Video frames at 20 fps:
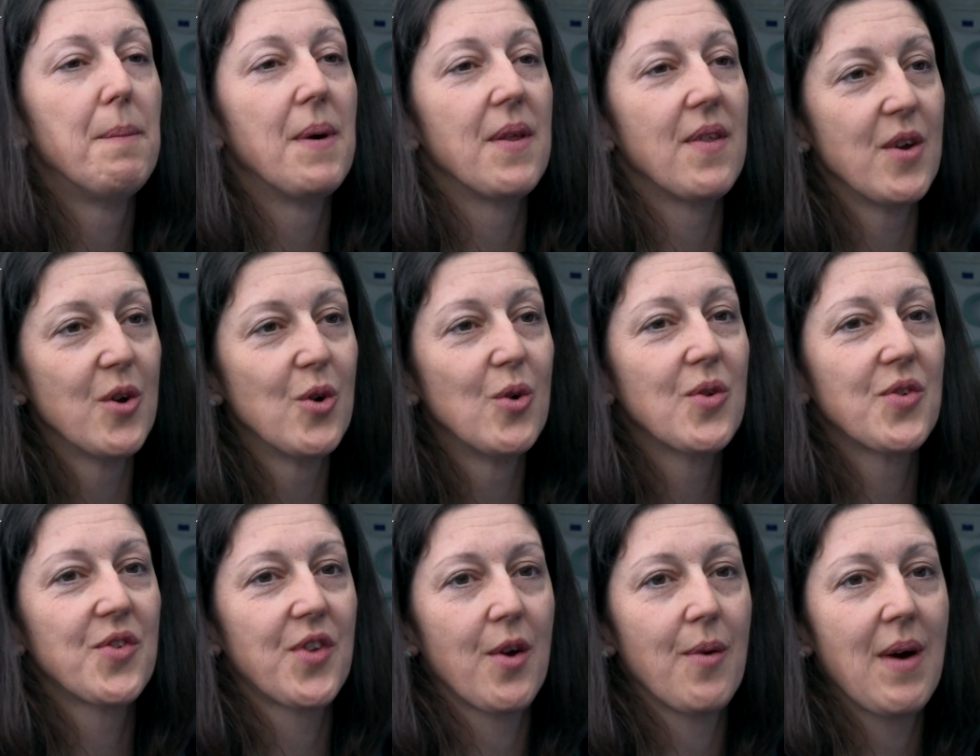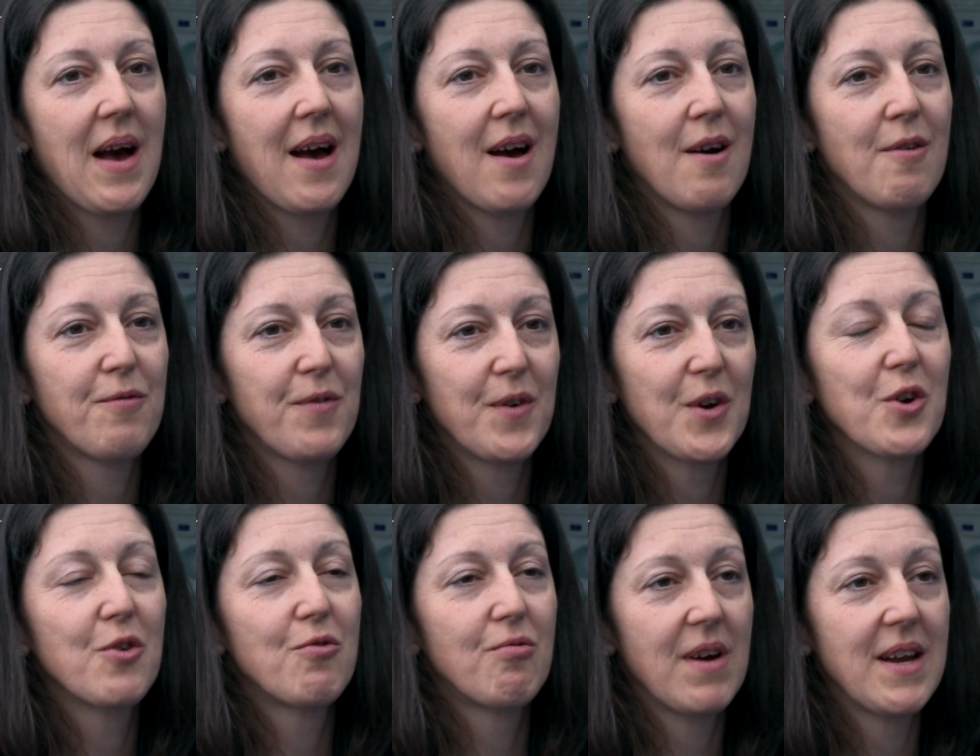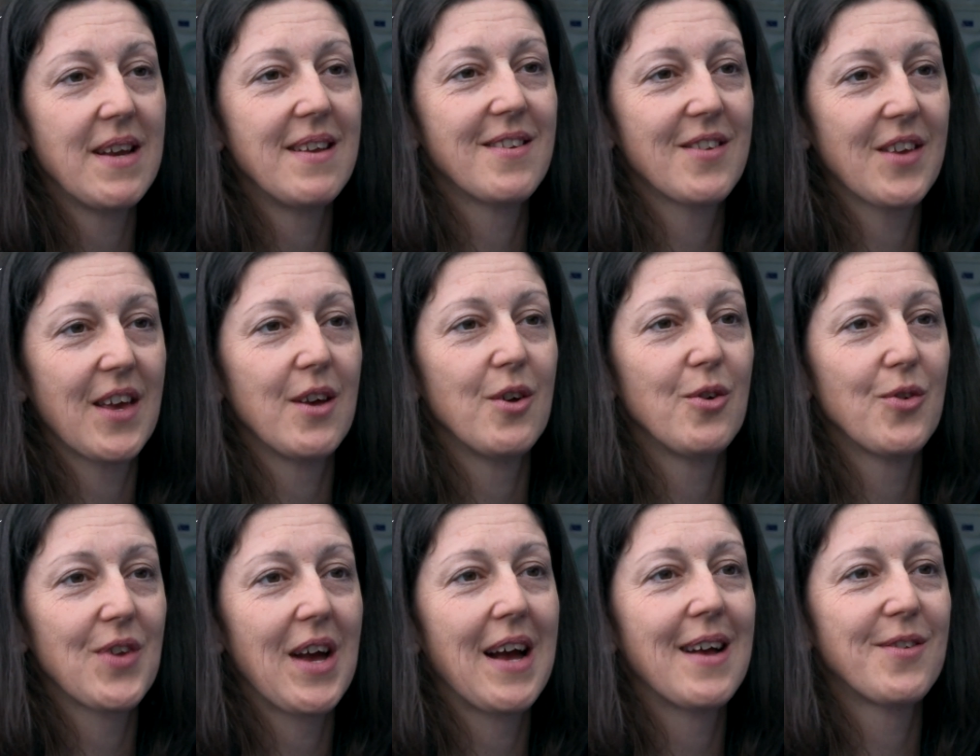but they also have great
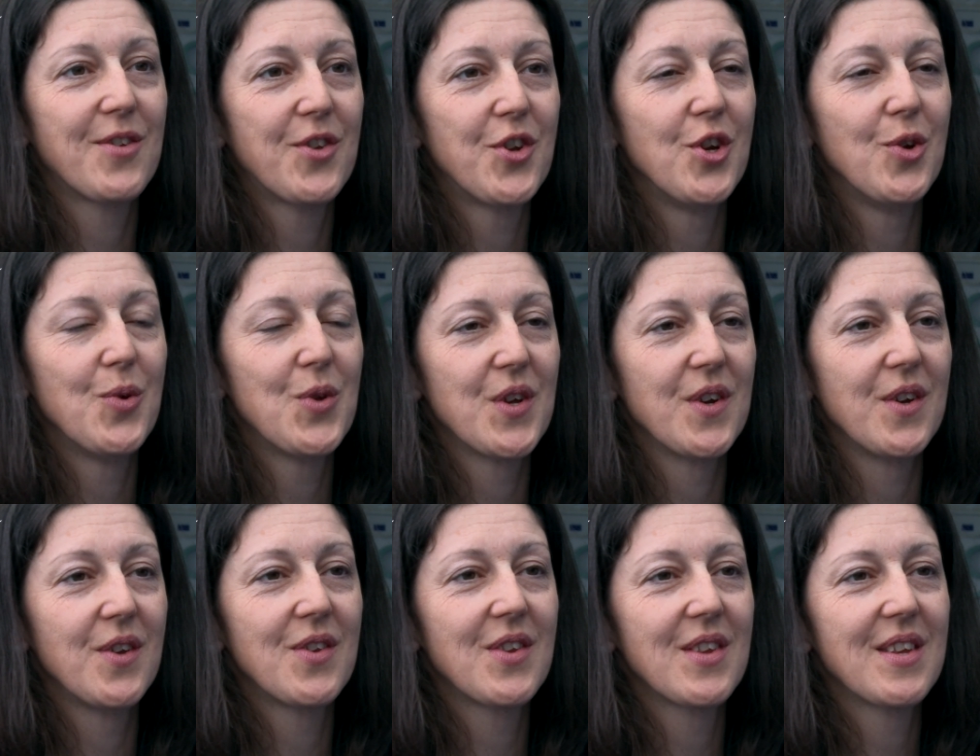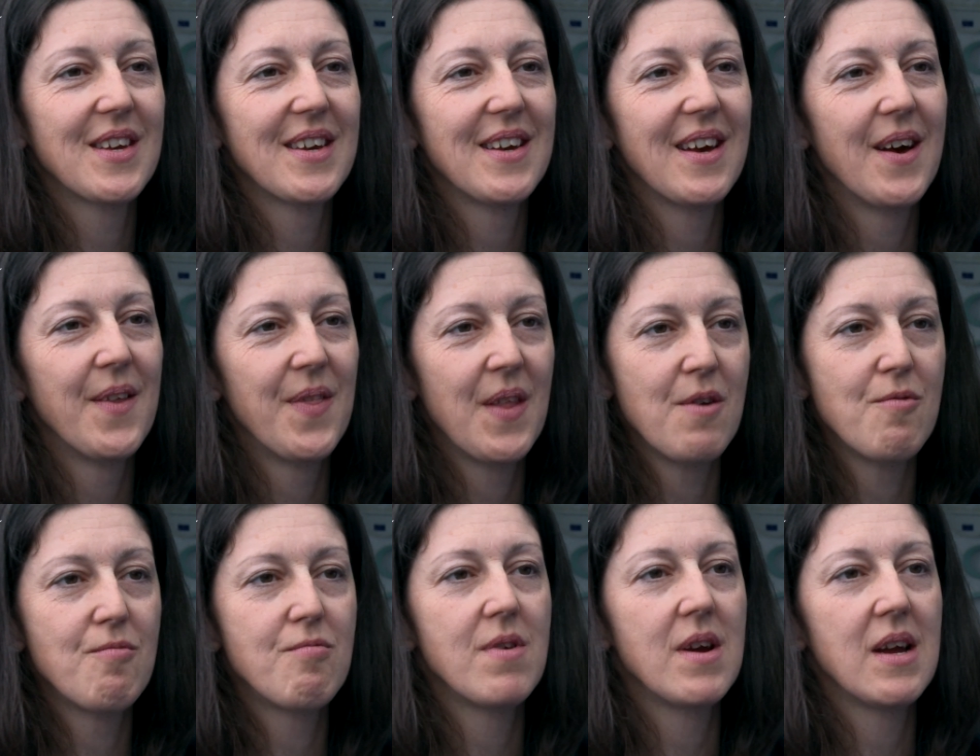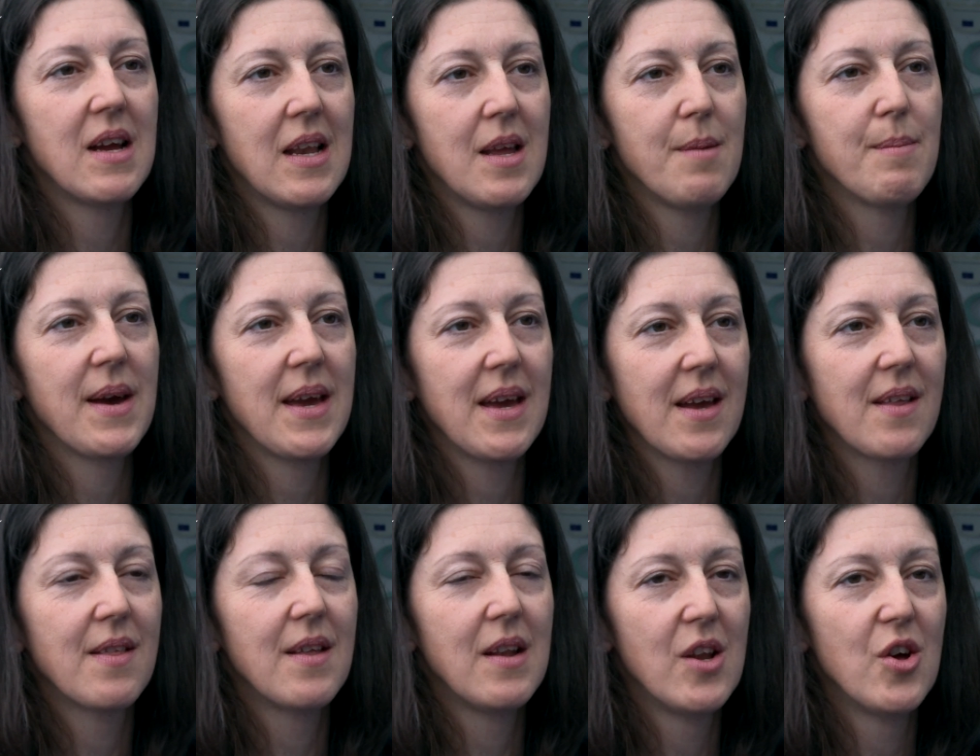skills as tutors, and they really
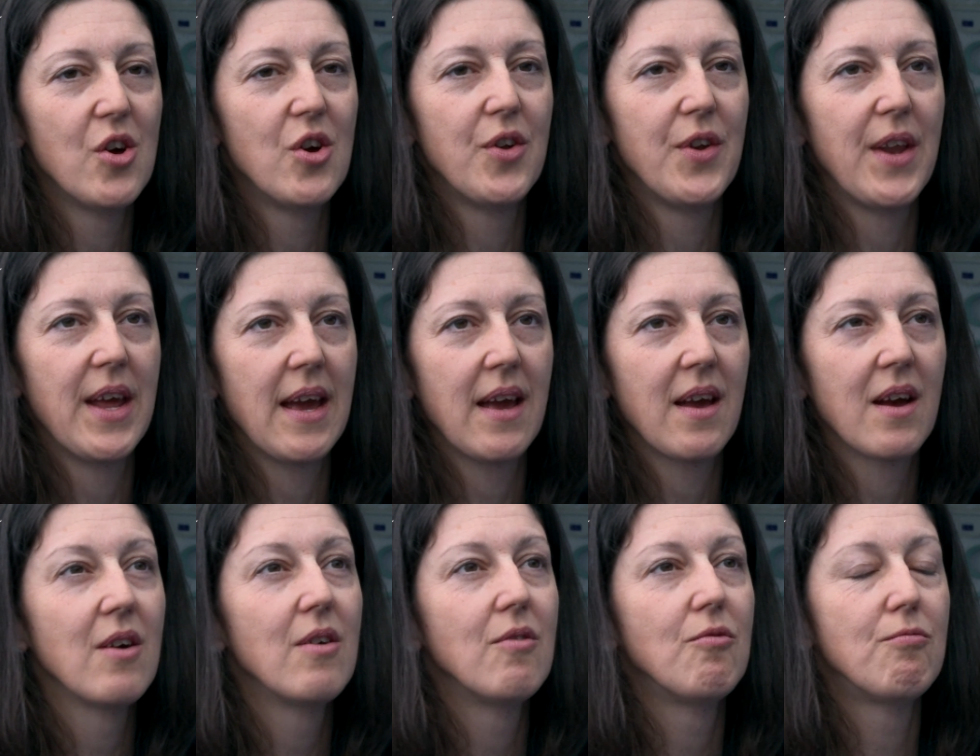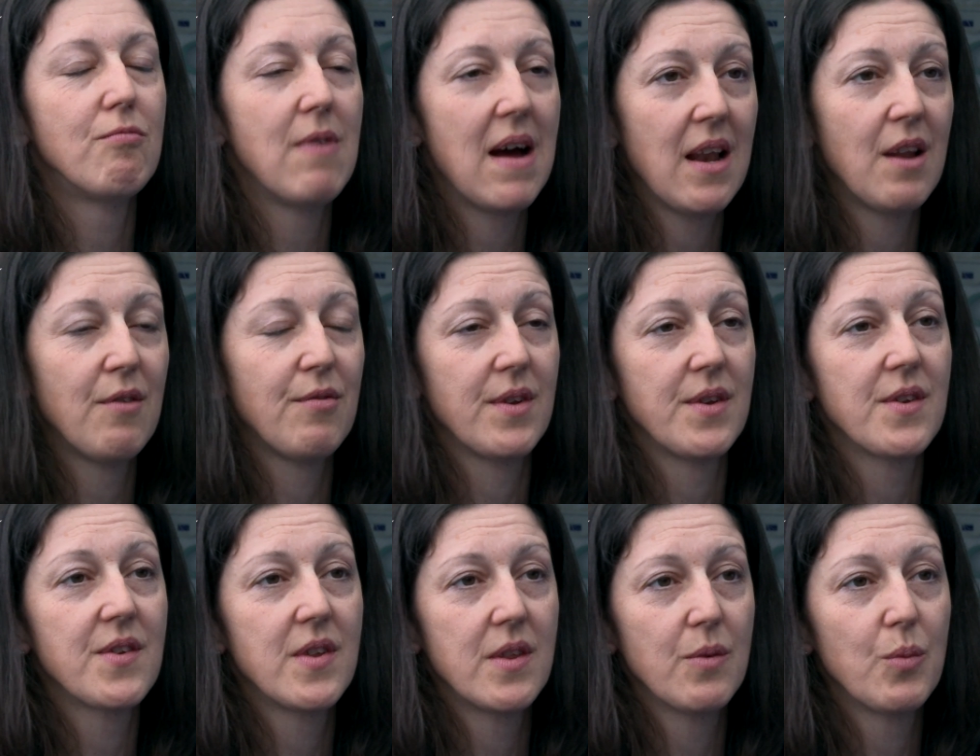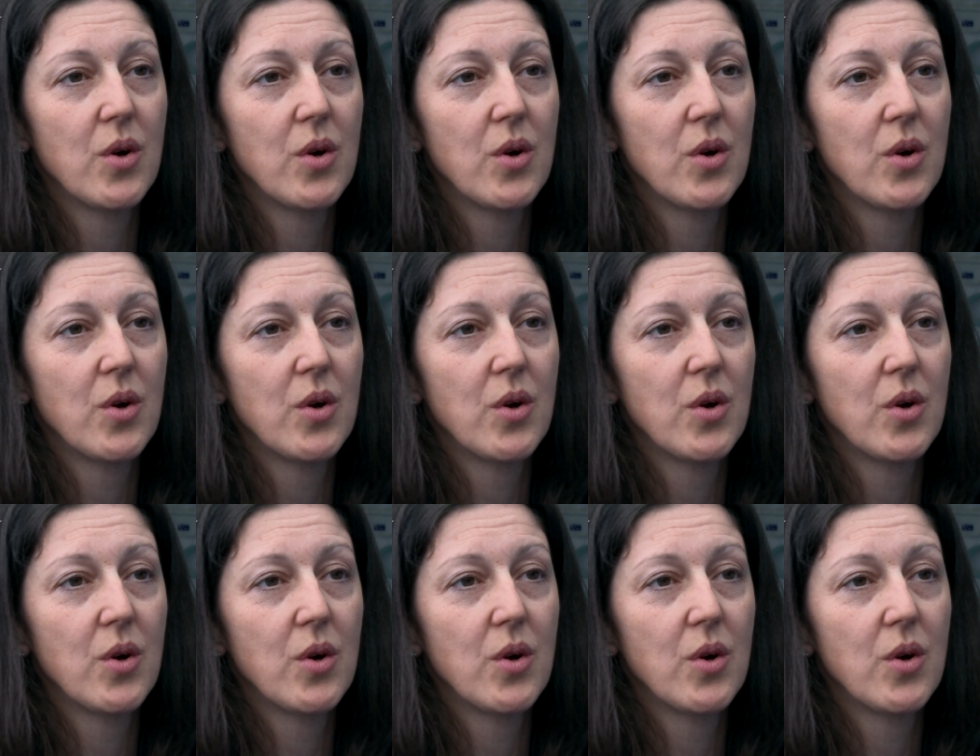make the learning relevant to the